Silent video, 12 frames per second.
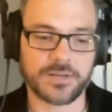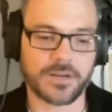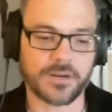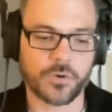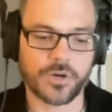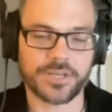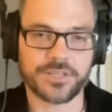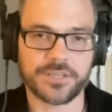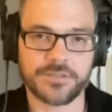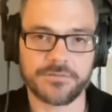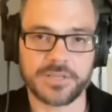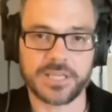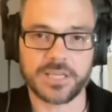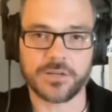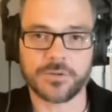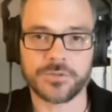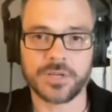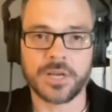according to the
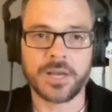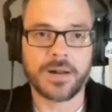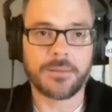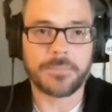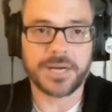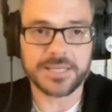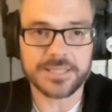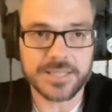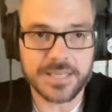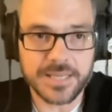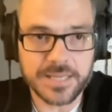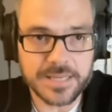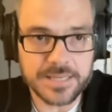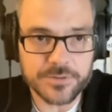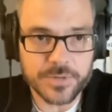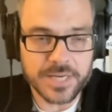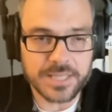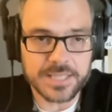videos. But the Israelis,